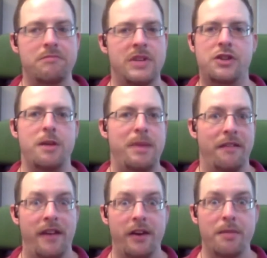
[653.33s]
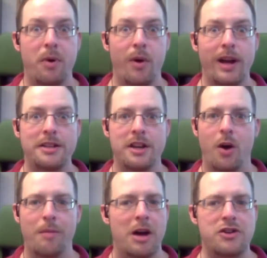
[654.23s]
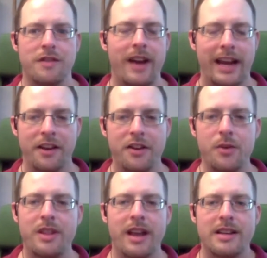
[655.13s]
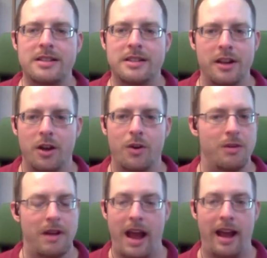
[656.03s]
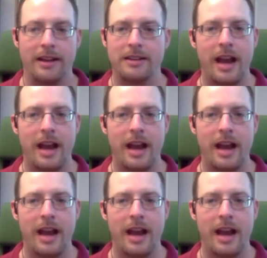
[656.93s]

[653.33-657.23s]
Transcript: this could be a failure point, you know, I'm not sure if I can do this, you know, and